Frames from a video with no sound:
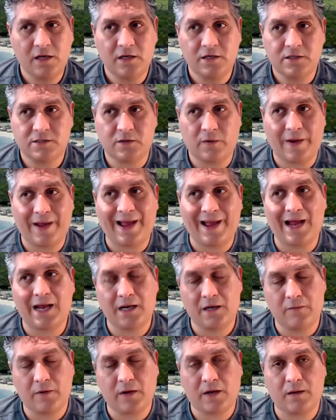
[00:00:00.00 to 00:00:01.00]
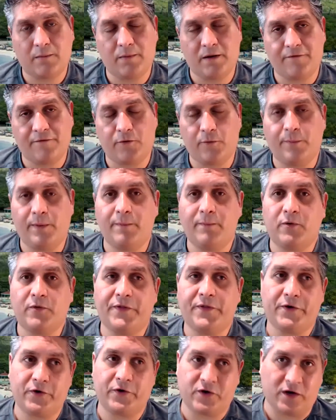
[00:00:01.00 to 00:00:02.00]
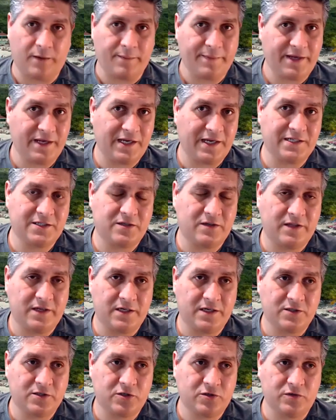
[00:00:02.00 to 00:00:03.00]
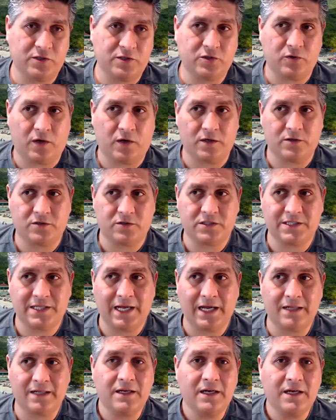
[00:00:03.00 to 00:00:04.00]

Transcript: So I highly recommend for people that are coming into the industry to understand